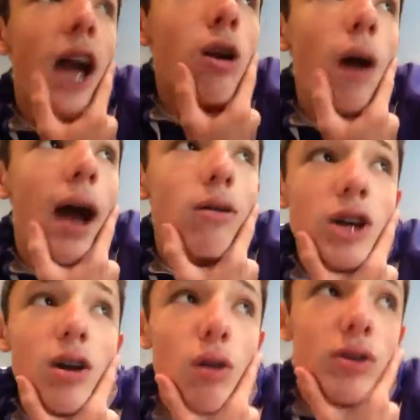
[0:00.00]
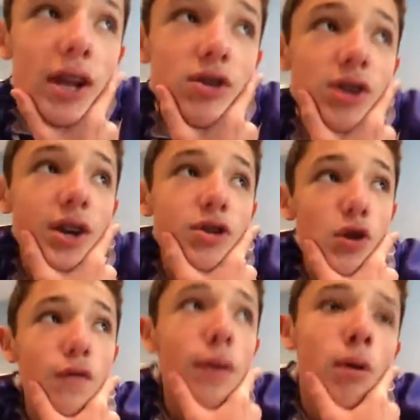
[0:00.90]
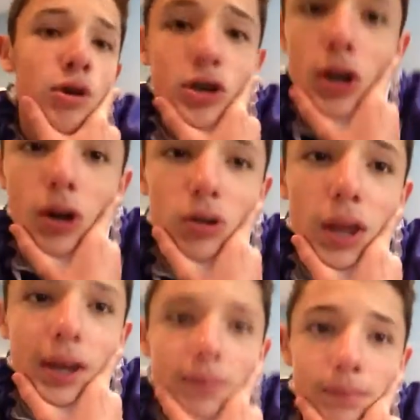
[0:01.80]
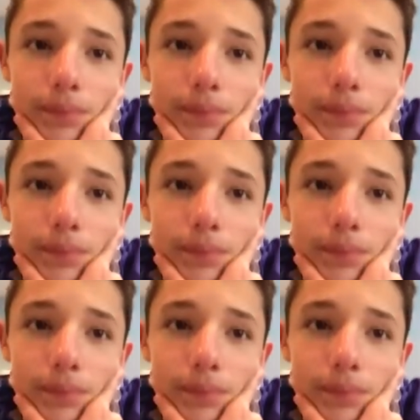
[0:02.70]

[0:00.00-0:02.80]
I don't know how Town Hall 10s are gonna trophy push, you know, like,